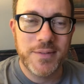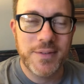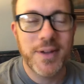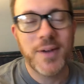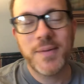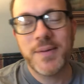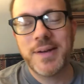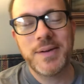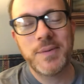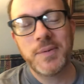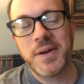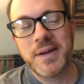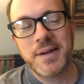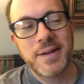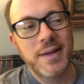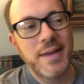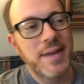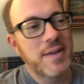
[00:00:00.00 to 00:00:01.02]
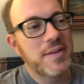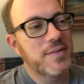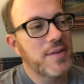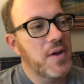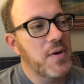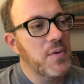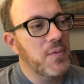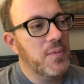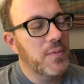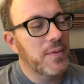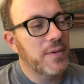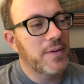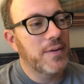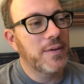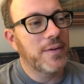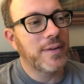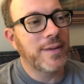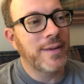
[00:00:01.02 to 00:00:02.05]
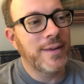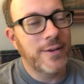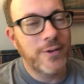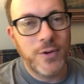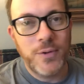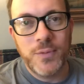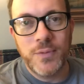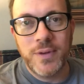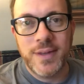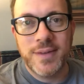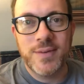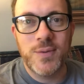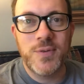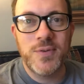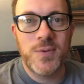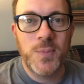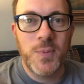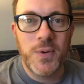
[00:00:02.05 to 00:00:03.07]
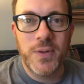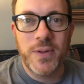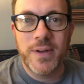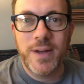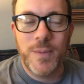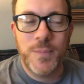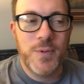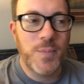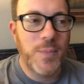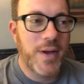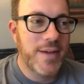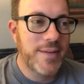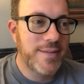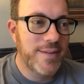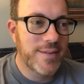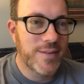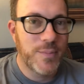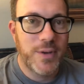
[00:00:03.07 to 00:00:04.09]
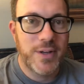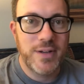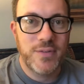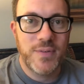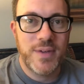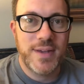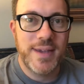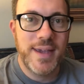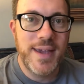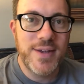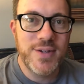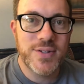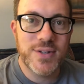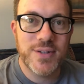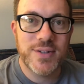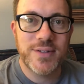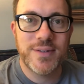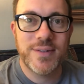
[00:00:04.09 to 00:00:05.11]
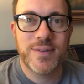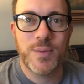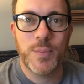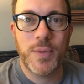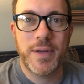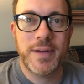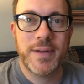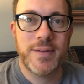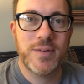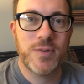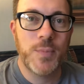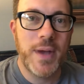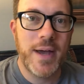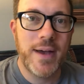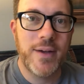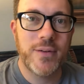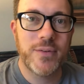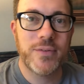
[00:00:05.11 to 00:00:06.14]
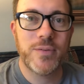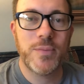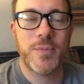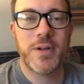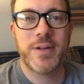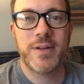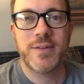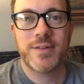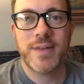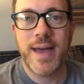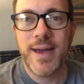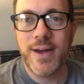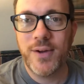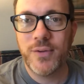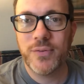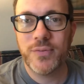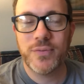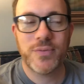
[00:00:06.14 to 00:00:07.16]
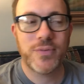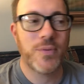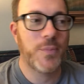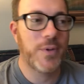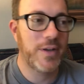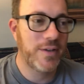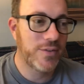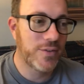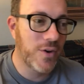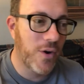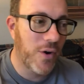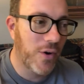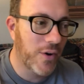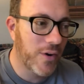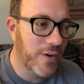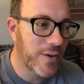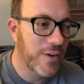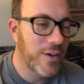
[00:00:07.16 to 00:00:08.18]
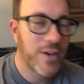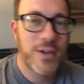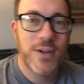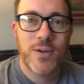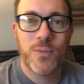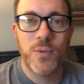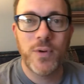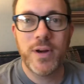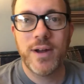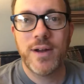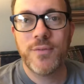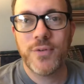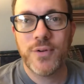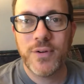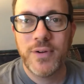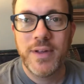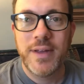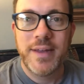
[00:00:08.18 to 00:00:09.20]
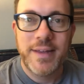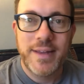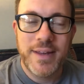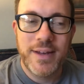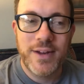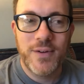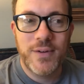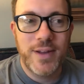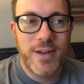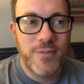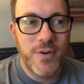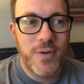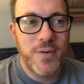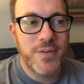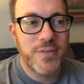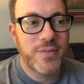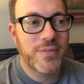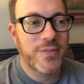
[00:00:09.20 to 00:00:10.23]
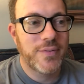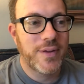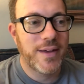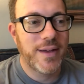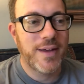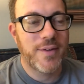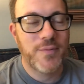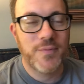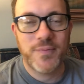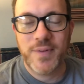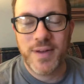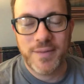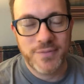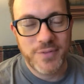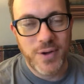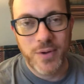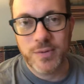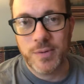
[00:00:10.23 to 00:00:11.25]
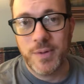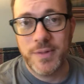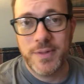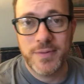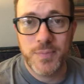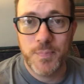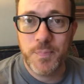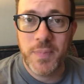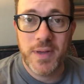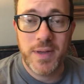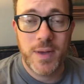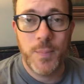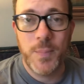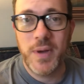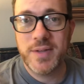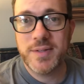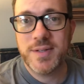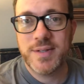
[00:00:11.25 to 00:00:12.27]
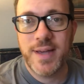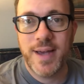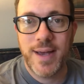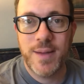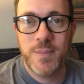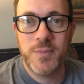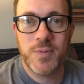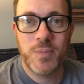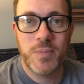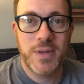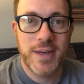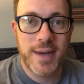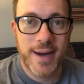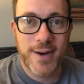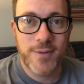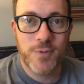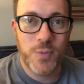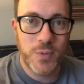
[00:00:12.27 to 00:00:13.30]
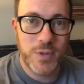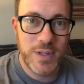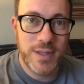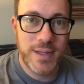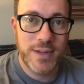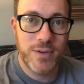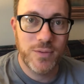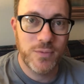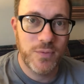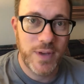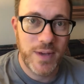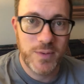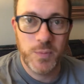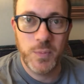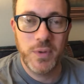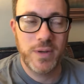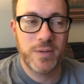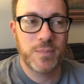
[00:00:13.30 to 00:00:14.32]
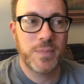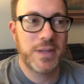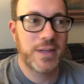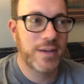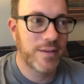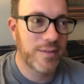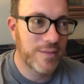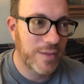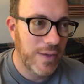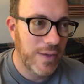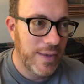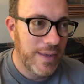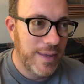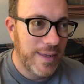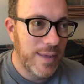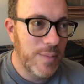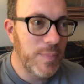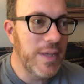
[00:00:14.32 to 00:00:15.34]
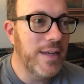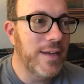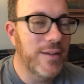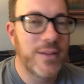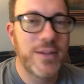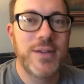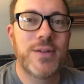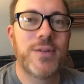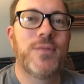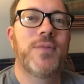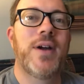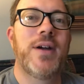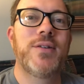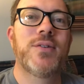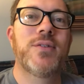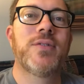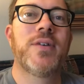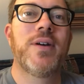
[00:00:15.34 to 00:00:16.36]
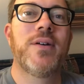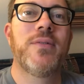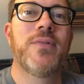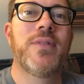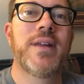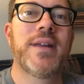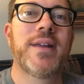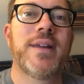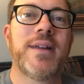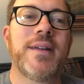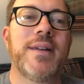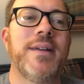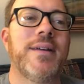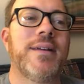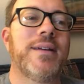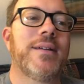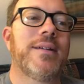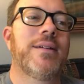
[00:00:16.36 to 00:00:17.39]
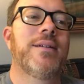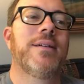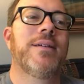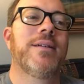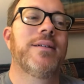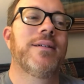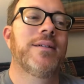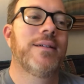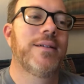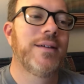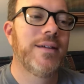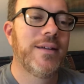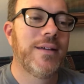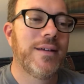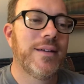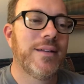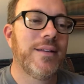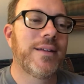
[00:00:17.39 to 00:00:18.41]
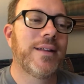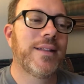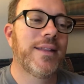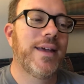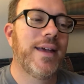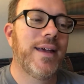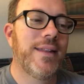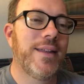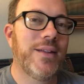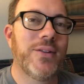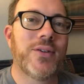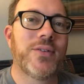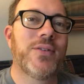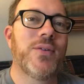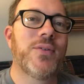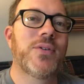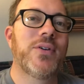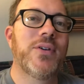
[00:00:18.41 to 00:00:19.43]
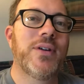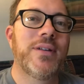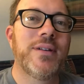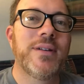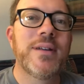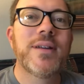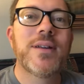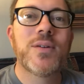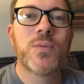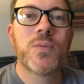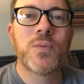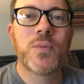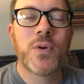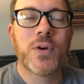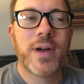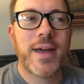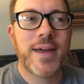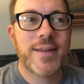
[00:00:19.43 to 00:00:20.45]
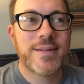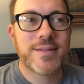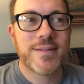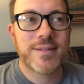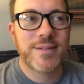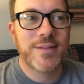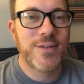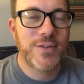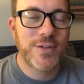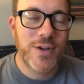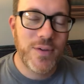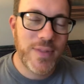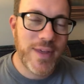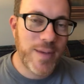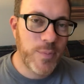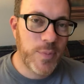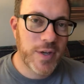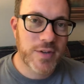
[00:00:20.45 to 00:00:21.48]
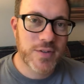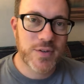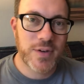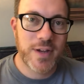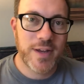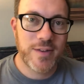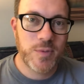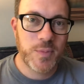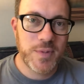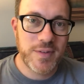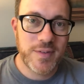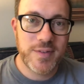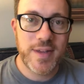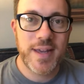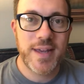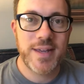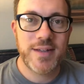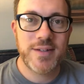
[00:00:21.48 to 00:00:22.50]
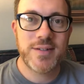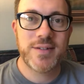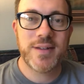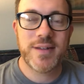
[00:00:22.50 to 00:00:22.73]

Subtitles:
No, anyway. So, as soon as you pull it up, you might see somebody's vacation, somebody's spouse, somebody's house, somebody's car, whatever. And I've talked about this a bunch of times. Be careful when you get on Facebook, because immediately you can find yourself thinking, look at that, that looks so good. Whereas, that picture has been staged.